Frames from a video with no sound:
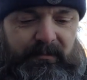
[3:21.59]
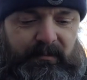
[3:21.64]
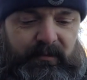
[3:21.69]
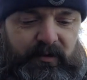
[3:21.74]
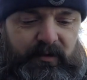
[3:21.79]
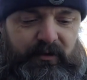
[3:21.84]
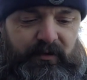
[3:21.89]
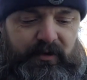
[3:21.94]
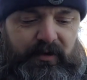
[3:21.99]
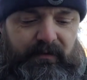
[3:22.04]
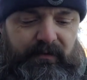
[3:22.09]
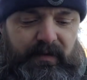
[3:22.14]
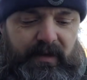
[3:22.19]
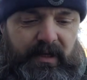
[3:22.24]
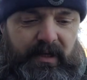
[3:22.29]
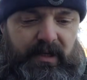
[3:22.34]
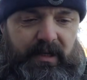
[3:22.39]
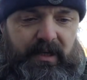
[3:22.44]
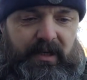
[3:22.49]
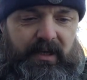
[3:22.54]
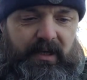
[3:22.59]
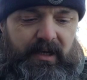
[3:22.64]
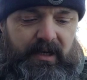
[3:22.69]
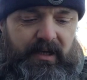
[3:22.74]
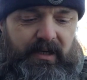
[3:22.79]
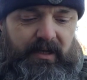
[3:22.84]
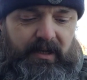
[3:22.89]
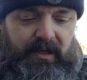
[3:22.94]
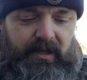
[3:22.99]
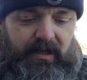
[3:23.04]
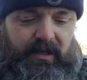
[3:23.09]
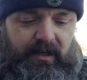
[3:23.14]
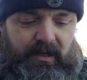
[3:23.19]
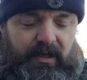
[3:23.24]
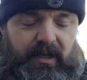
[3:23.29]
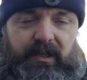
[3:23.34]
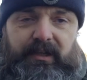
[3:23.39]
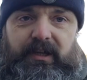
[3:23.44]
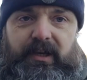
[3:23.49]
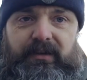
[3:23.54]
Such of the
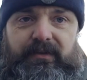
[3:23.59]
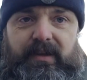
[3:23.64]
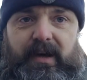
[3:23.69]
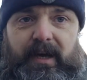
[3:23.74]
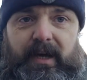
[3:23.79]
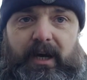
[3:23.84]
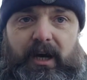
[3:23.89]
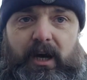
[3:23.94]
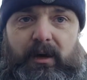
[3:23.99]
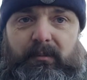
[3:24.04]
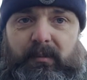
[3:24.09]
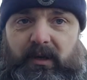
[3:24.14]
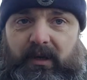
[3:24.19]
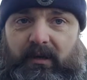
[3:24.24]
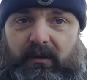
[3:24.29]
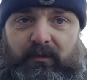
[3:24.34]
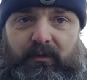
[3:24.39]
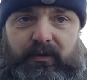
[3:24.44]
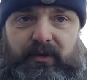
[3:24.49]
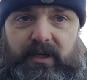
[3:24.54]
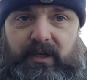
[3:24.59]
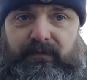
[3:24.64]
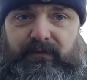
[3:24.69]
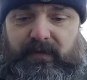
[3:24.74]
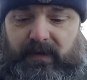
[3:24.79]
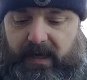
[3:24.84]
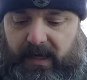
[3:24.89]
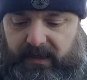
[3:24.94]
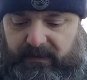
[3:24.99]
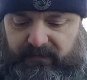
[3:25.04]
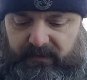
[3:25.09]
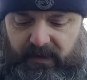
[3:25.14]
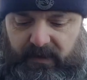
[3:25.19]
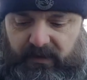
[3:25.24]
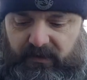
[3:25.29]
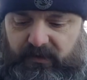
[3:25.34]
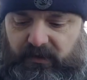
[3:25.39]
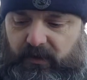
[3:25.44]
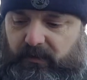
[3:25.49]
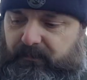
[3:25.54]
idiot that I am, I always keep forgetting
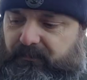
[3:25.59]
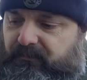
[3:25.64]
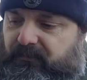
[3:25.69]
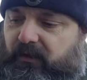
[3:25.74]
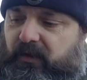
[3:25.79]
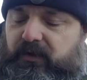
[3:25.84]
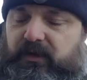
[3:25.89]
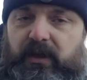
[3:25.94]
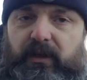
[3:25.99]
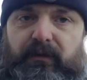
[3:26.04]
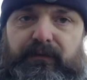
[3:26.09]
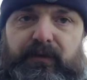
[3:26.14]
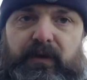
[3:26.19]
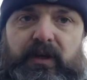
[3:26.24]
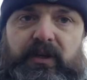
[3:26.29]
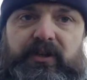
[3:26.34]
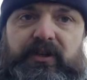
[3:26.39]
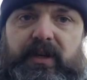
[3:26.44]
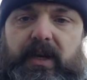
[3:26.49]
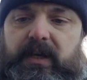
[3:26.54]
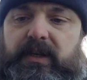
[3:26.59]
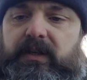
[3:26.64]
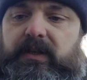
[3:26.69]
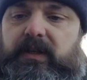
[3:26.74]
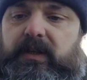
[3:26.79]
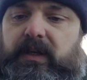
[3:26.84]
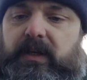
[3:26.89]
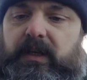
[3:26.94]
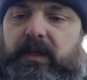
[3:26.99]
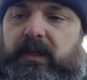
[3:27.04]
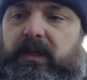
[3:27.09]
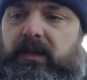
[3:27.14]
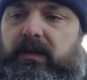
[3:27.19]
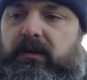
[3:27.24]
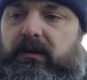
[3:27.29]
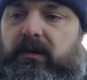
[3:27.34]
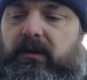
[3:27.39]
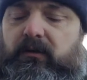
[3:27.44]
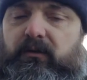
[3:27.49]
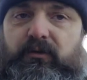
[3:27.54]
things. So the first test,
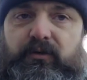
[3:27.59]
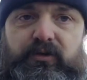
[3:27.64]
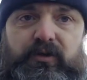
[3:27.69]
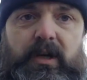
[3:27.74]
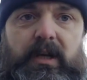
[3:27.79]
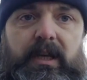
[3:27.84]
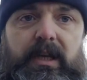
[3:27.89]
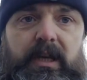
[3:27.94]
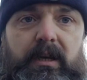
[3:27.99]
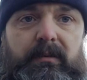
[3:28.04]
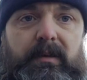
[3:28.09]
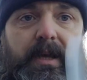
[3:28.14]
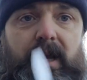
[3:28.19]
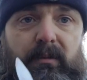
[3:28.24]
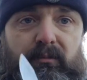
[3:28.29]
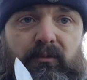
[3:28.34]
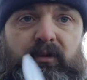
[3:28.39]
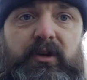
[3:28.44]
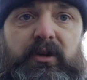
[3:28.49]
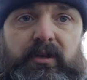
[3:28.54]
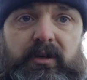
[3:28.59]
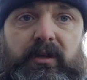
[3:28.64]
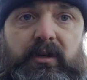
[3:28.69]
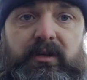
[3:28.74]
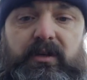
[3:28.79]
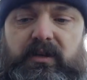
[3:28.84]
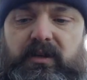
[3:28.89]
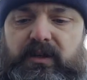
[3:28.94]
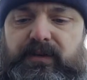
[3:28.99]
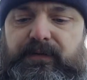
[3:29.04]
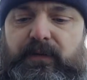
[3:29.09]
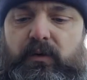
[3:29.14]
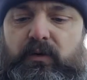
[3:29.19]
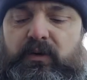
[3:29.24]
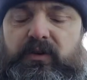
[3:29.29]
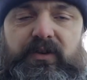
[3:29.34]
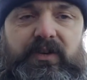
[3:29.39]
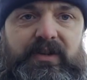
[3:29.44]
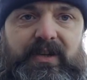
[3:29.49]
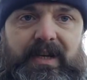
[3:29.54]
I'm going to try and keep the camera as
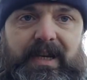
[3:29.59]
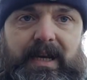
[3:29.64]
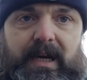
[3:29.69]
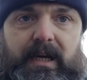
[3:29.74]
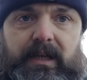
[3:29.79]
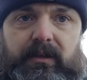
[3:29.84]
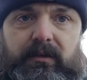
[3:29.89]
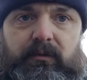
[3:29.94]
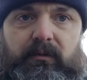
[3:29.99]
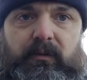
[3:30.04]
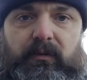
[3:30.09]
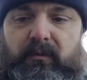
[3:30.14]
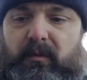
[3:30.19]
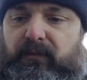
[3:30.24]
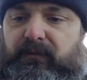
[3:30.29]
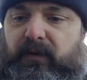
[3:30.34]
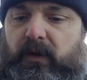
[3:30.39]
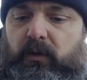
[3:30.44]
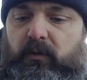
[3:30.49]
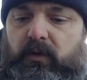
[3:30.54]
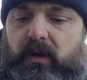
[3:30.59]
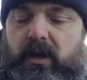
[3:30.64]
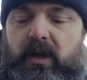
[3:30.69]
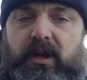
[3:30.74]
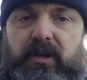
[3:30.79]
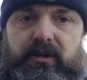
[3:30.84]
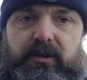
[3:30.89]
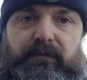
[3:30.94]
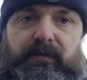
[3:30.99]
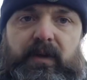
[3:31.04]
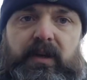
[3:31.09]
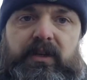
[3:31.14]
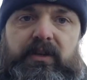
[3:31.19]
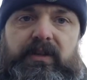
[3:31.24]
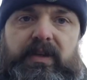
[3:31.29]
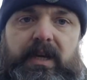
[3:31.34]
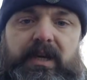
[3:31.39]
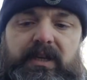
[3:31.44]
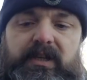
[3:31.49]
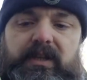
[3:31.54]
focused as I can with my phone. So first
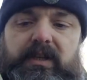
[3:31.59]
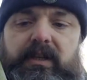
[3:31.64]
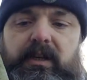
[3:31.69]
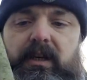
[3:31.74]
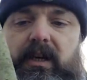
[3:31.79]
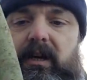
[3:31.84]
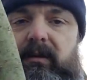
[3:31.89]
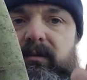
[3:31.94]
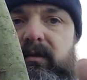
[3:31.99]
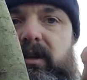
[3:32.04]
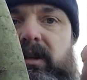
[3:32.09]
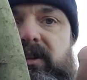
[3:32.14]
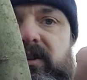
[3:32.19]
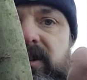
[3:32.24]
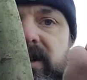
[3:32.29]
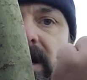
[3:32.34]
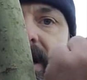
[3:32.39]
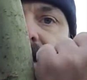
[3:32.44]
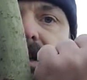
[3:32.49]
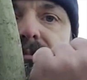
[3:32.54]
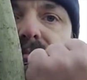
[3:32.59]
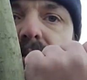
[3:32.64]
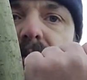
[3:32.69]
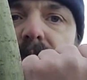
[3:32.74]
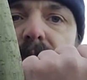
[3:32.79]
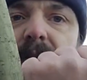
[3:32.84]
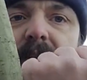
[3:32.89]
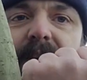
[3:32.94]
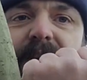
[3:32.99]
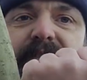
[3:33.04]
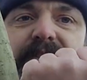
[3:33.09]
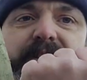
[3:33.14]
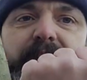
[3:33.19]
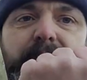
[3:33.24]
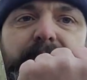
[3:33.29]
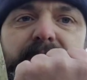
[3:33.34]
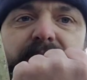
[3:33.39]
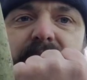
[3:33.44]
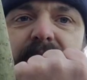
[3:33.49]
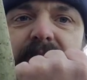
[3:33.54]
test, I'd say probably the
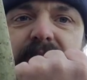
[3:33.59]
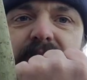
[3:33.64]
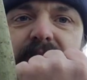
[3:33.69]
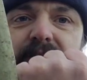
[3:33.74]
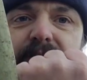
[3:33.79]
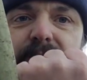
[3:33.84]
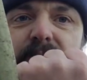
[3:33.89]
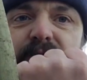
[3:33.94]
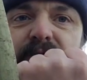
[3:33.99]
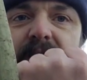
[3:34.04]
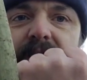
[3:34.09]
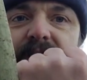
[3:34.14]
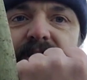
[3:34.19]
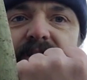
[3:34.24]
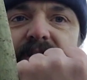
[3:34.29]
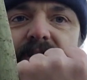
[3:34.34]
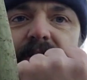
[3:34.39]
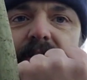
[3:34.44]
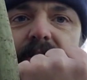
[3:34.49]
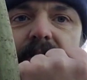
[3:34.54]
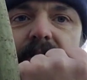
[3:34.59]
same thickness as my wrist.